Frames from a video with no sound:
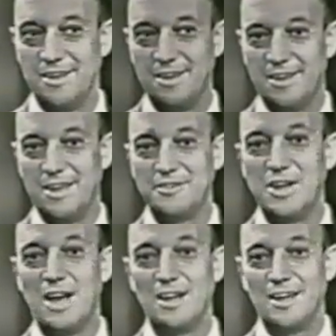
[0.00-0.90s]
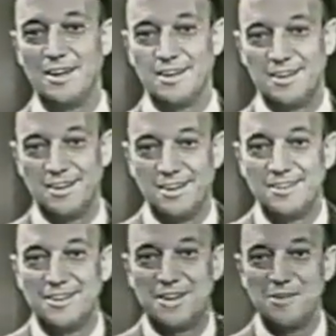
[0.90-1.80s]
A dolly in
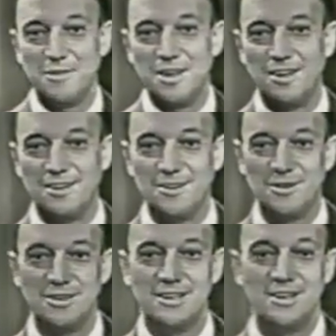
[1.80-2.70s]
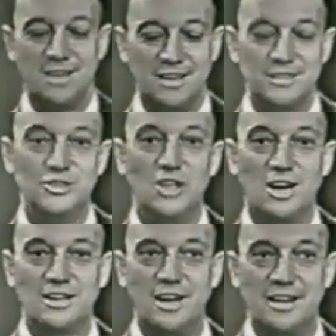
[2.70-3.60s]
the TV
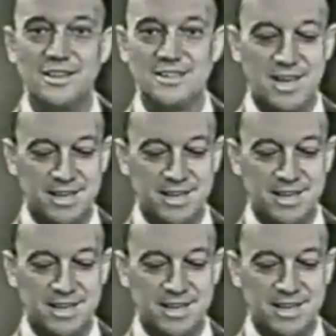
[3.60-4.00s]
jargon is not